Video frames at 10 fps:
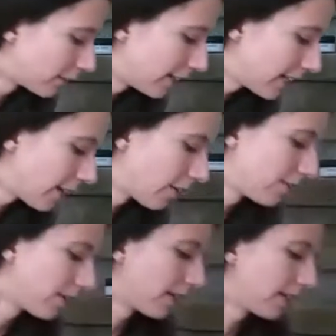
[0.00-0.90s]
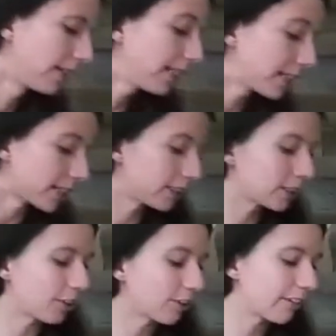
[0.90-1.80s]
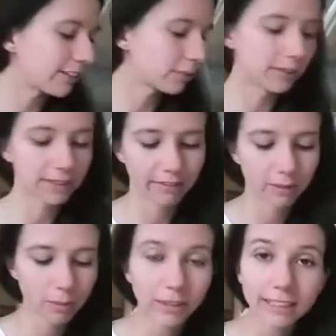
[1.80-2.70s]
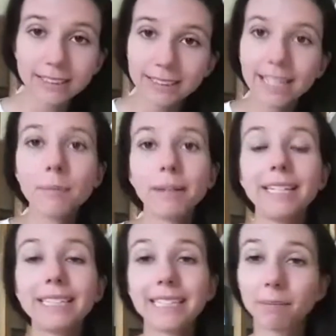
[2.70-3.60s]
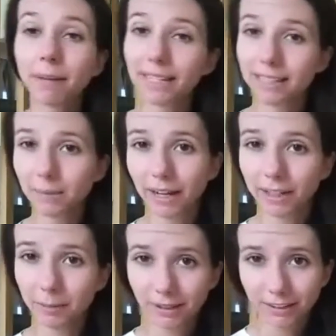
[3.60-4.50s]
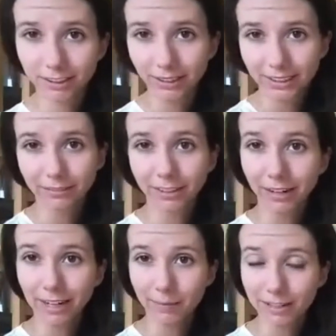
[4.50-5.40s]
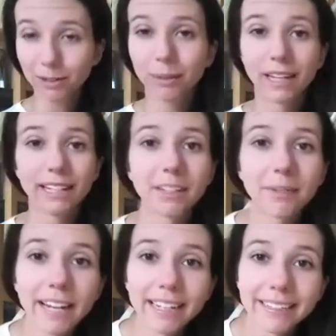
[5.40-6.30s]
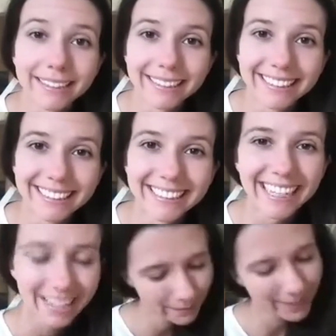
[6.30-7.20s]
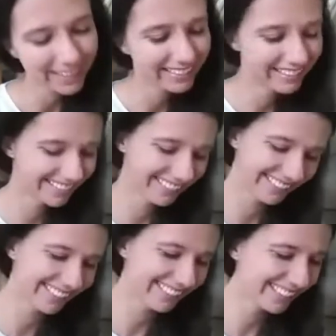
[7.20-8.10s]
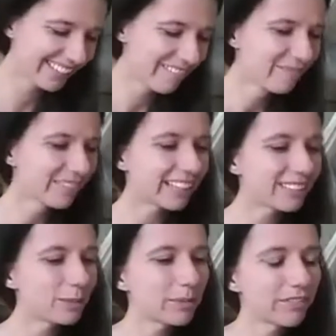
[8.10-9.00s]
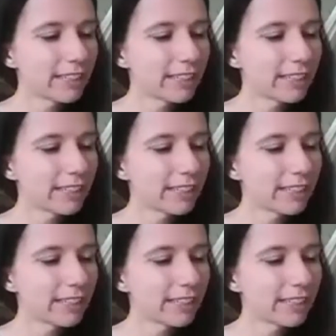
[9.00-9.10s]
Right now, the leader is Jerkface with 7 points, but he did make the body butter, so I definitely recommend you play anyway. Hey, bot. Hey, super